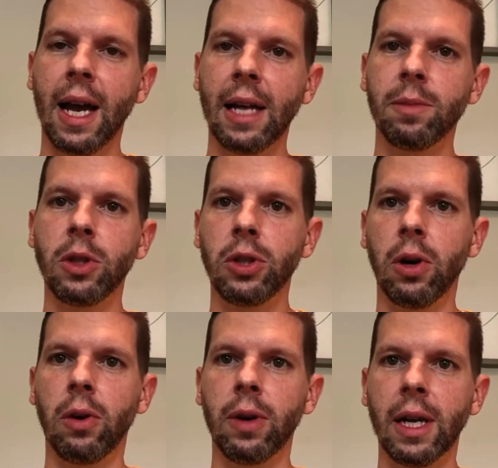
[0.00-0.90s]
has been
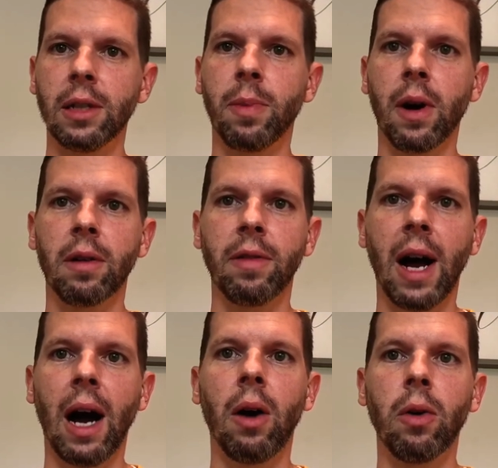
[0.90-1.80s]
shown as part of
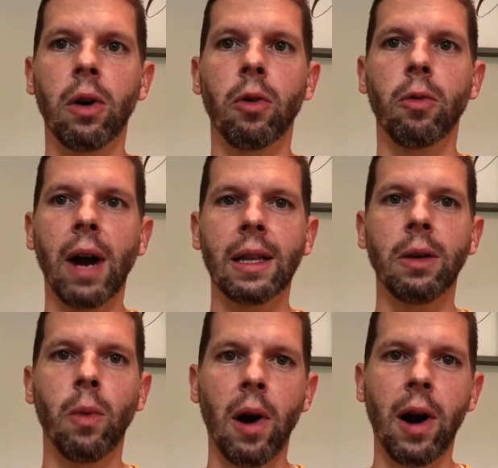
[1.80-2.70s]
how
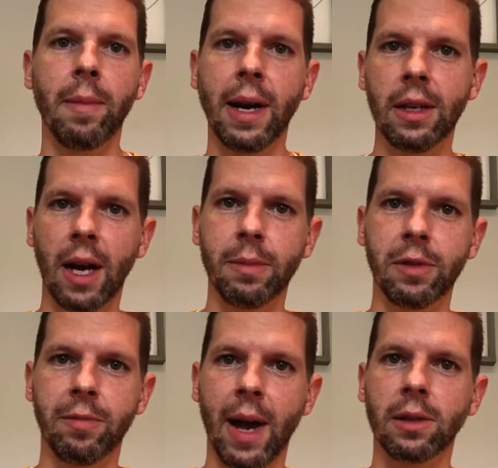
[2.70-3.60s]
correctly wearing many types
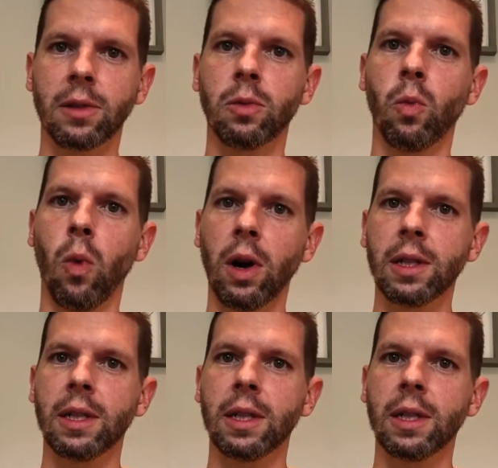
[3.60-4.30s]
of masks works